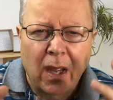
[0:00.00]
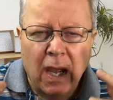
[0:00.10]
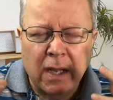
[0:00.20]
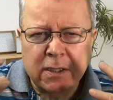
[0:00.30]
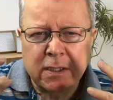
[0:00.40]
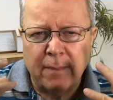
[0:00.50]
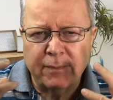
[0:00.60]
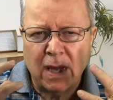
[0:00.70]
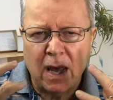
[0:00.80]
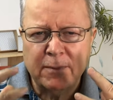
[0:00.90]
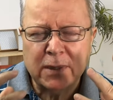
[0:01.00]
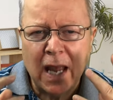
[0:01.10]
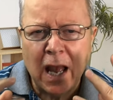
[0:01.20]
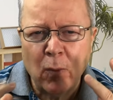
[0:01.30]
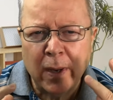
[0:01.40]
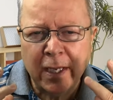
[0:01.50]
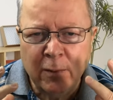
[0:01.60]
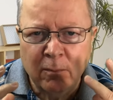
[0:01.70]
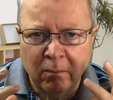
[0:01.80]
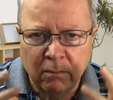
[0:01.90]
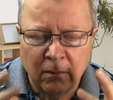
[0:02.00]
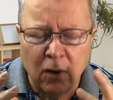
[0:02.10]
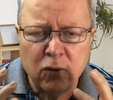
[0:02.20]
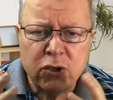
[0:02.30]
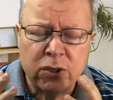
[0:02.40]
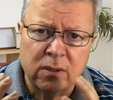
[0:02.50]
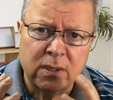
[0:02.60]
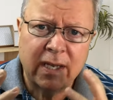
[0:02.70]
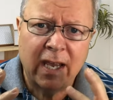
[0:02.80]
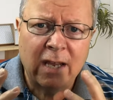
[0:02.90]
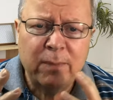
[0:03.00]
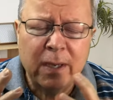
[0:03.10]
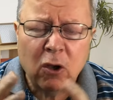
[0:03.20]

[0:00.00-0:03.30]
And sometimes our emotions can be